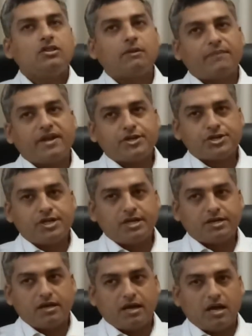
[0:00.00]
The
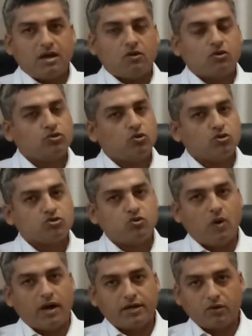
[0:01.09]
patient, those
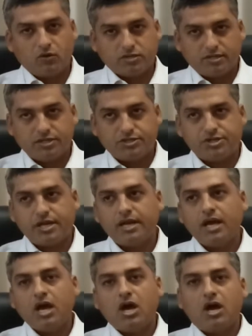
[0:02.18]
who undergo
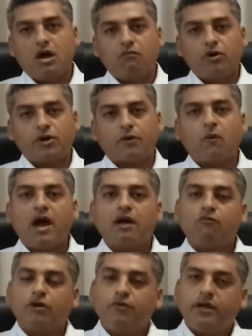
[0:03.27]
surgery would
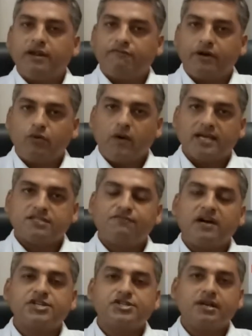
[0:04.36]
require what we refer to as
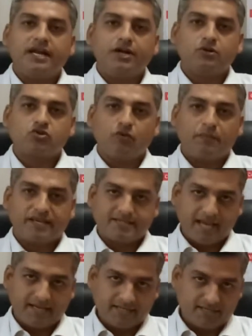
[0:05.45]
functional endoscopic
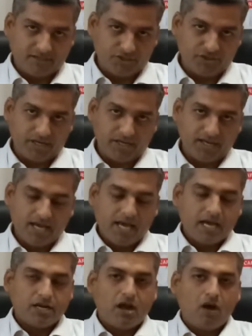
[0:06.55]
sinus surgery.
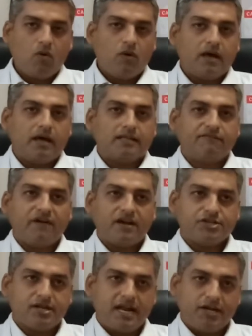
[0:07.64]
Now, the
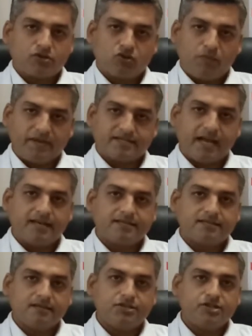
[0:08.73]
functional endoscopic sinus
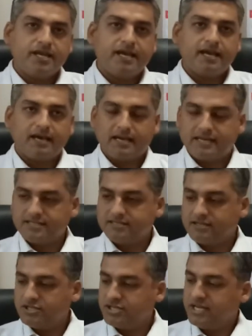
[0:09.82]
surgery is a
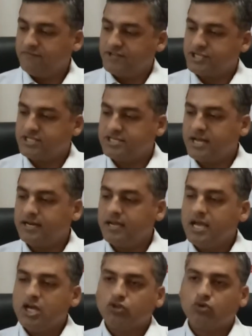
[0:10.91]
surgery which is
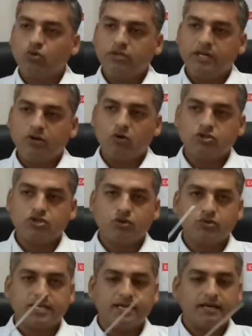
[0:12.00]
done through the nose
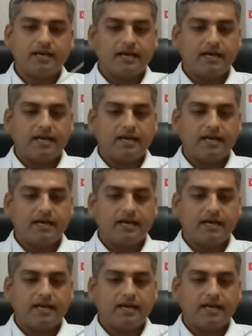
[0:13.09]
using